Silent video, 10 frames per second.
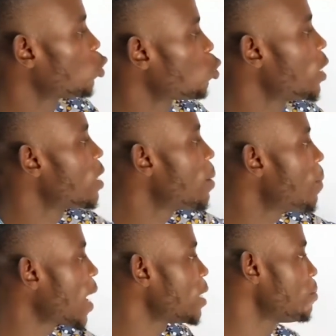To a
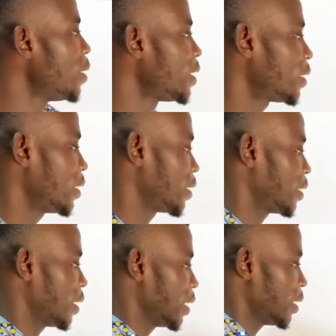number in base
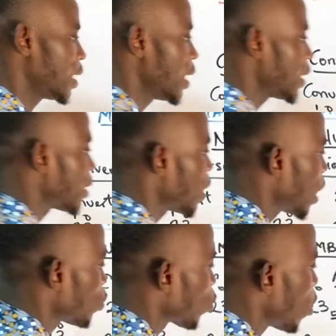6. Then the next thing you have to